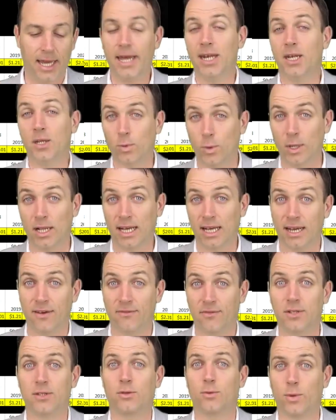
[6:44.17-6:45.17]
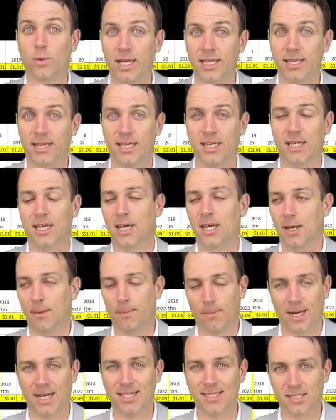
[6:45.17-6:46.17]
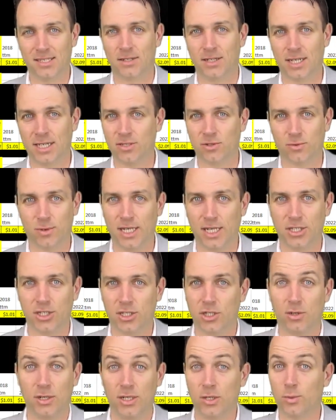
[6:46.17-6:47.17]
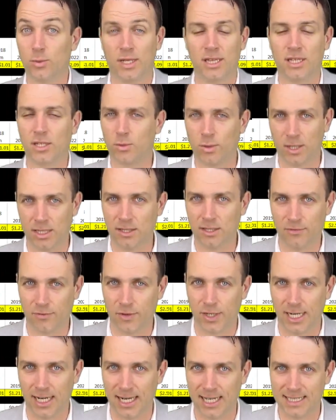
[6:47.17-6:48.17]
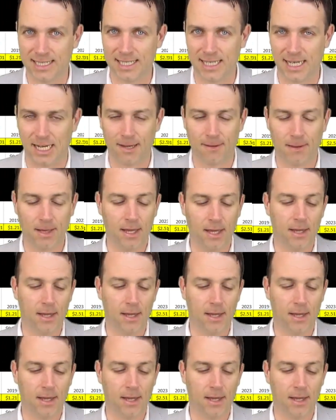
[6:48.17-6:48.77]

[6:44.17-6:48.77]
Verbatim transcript: and it will have a 20 price earnings ratio in 2023, let's say.